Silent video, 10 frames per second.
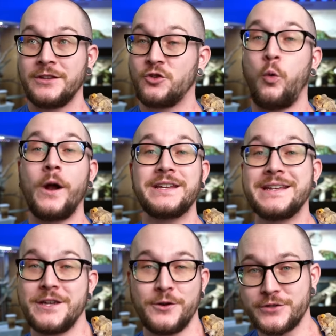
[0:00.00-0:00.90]
20
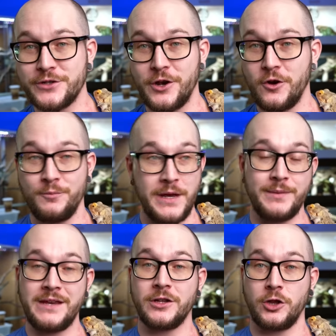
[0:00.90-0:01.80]
years ago,
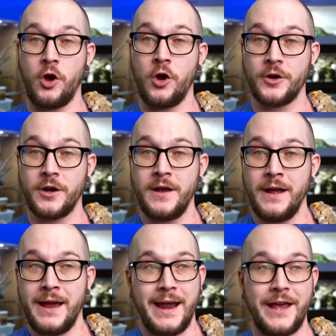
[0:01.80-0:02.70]
maybe even longer,
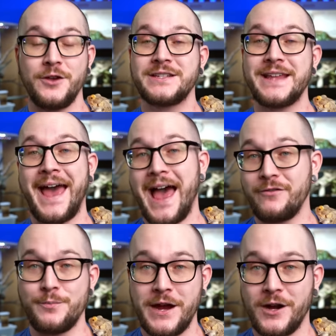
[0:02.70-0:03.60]
and I used to have
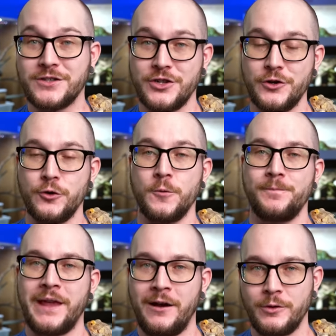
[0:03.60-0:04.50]
a pair too.
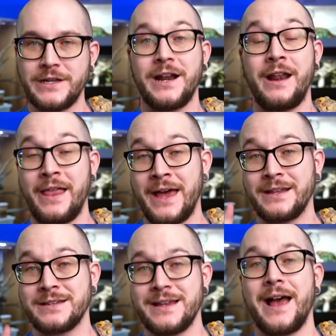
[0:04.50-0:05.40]
Now, we'll get into that in
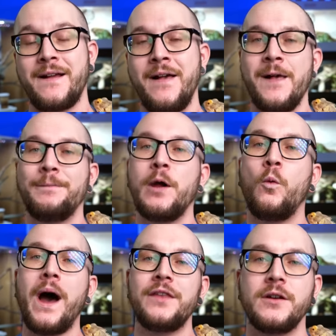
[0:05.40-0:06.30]
a sec. Now,
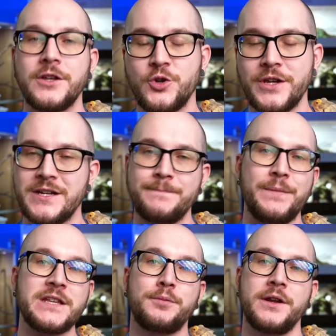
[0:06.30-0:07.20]
why they're interesting
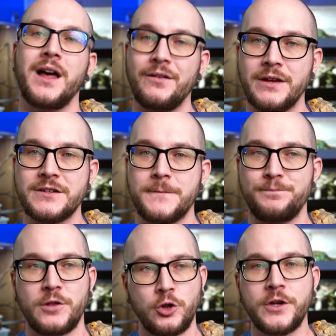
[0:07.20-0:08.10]
is pretty obvious.
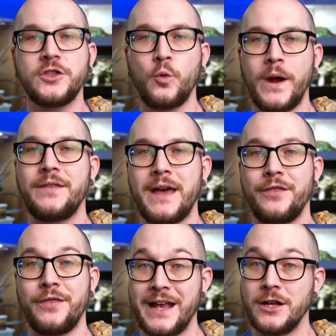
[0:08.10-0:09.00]
Look at the way
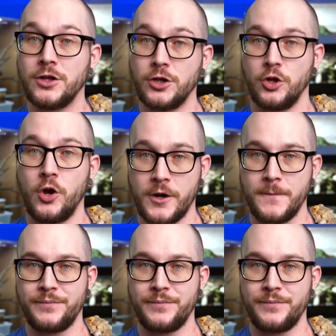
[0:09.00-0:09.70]
that they look.